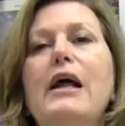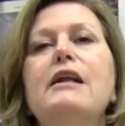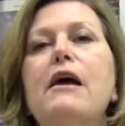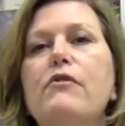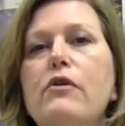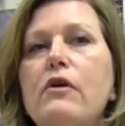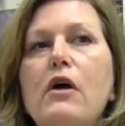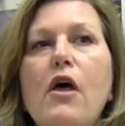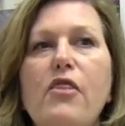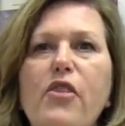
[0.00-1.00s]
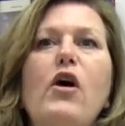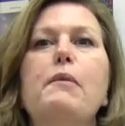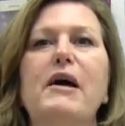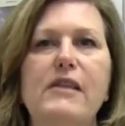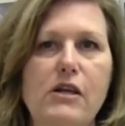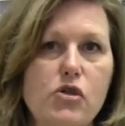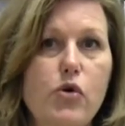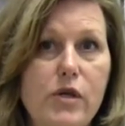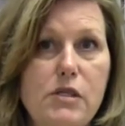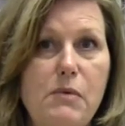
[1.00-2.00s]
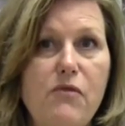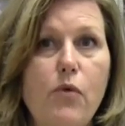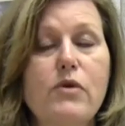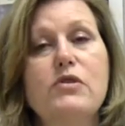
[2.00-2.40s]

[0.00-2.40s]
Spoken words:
but I never thought about that choice before.